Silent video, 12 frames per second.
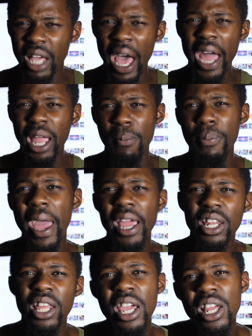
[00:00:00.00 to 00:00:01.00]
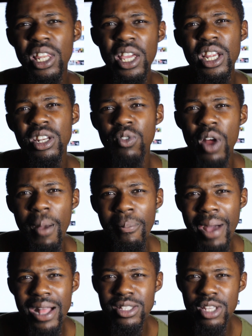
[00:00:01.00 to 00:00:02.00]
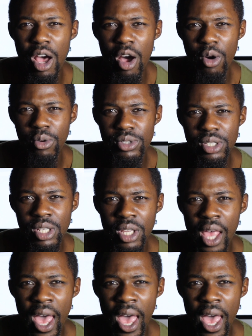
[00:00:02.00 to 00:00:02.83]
I can pay Ling Ling to rub my toes.